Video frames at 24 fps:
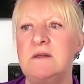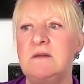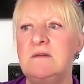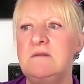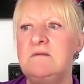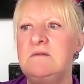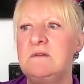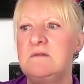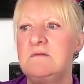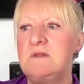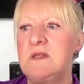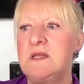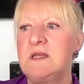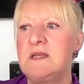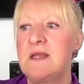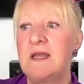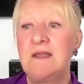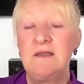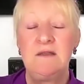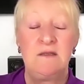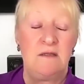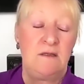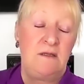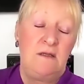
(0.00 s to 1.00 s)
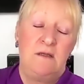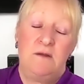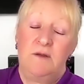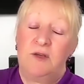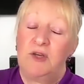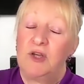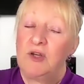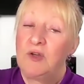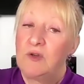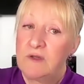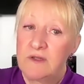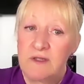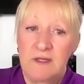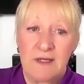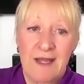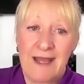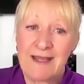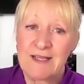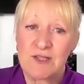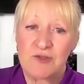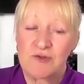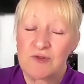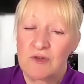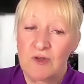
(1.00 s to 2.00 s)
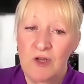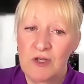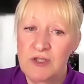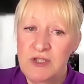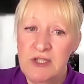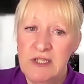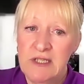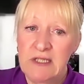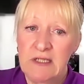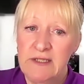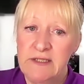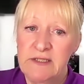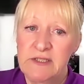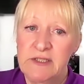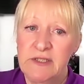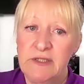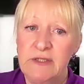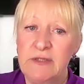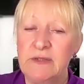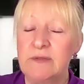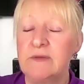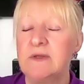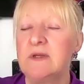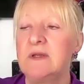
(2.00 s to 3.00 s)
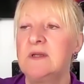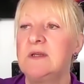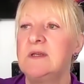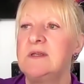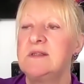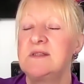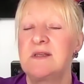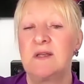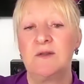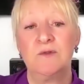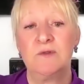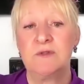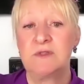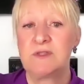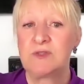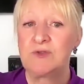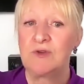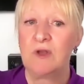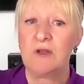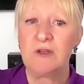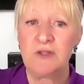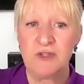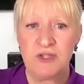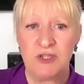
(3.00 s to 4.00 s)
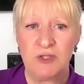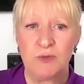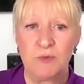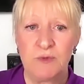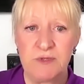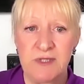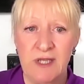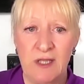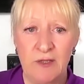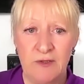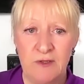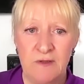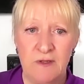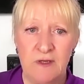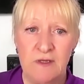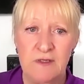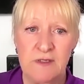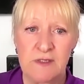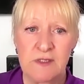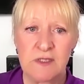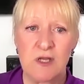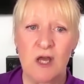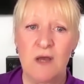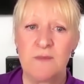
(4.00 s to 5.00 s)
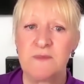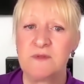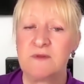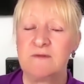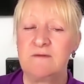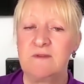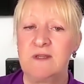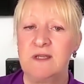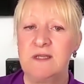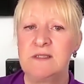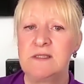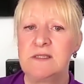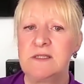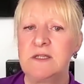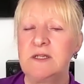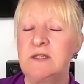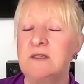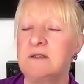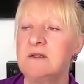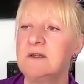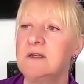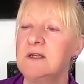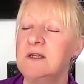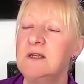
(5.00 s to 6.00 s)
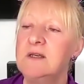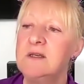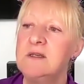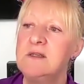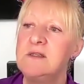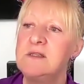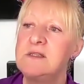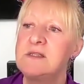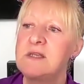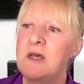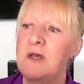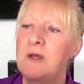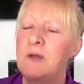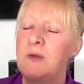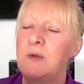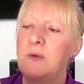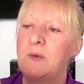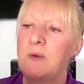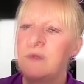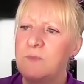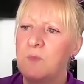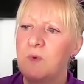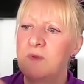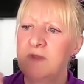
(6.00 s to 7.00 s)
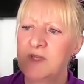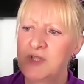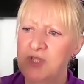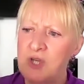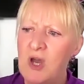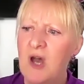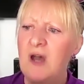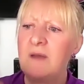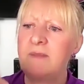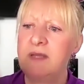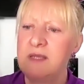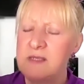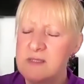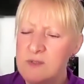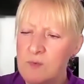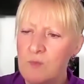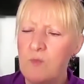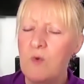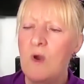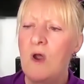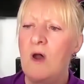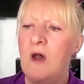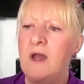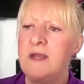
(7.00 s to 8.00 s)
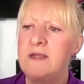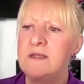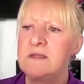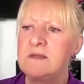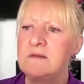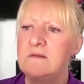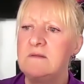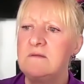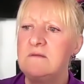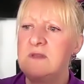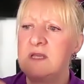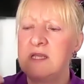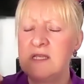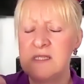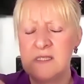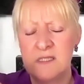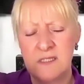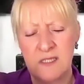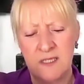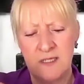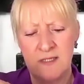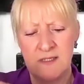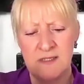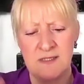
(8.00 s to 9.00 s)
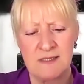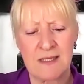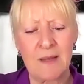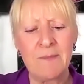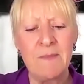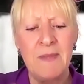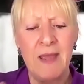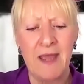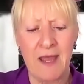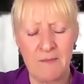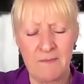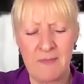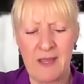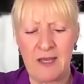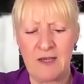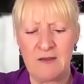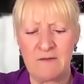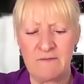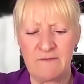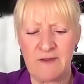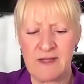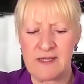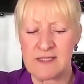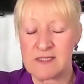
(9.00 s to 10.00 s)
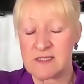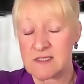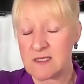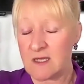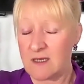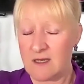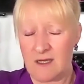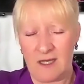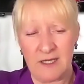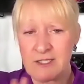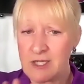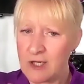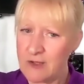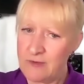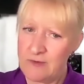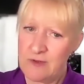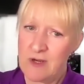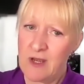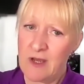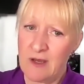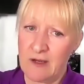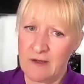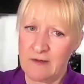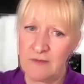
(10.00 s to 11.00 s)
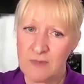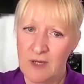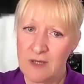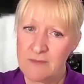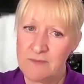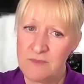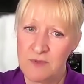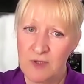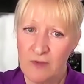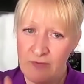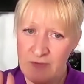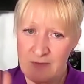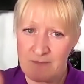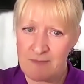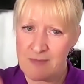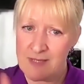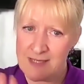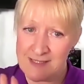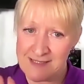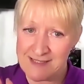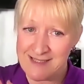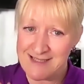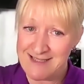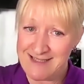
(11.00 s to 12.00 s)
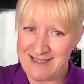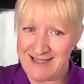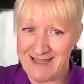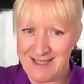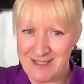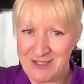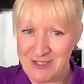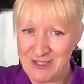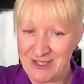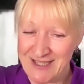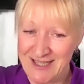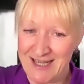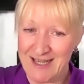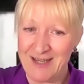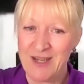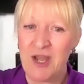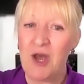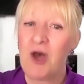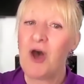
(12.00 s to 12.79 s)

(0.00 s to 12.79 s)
and you could look at it astrologically too. A good astrologer will tell you those types of things too. So when the timing is right, these things somehow manifest. I don't know. I'm not the master teacher here.